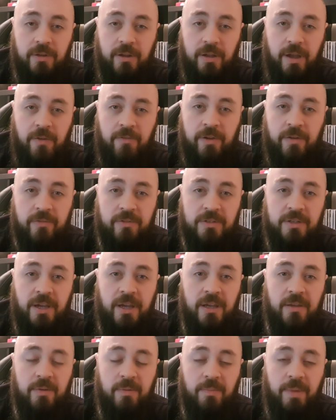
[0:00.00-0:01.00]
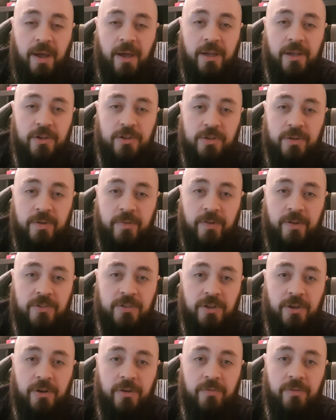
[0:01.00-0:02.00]
every other day a package, and I've had
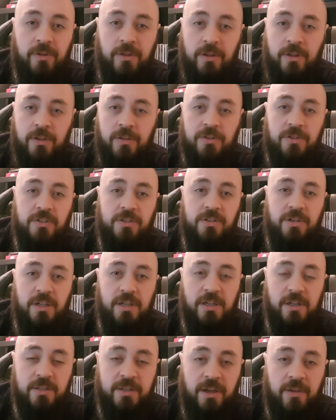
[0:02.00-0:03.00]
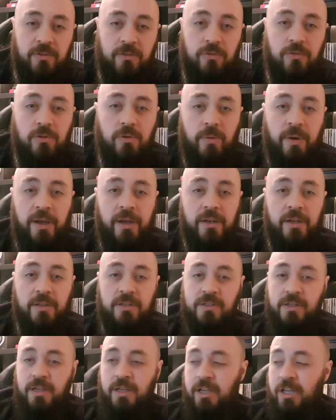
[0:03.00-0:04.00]
to kind of sneak it down the hallway and
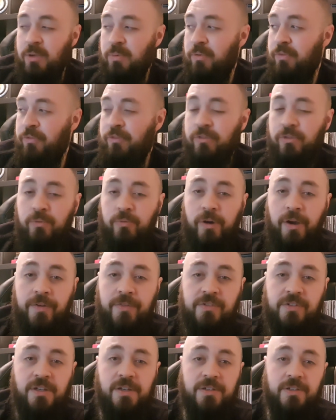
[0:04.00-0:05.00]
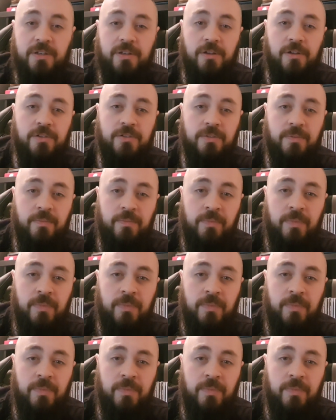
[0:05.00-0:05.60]
into here before the wife sees it, because